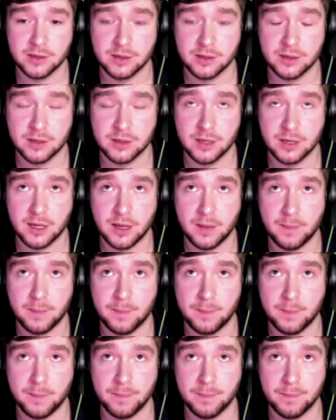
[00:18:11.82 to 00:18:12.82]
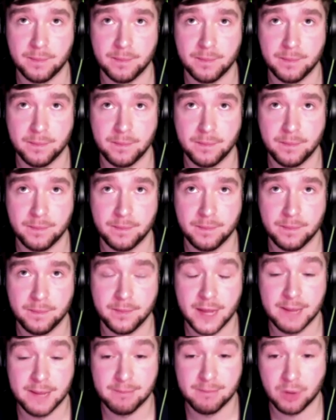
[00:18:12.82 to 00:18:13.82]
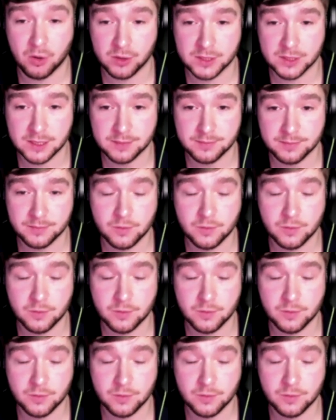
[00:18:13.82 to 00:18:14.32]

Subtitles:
um, important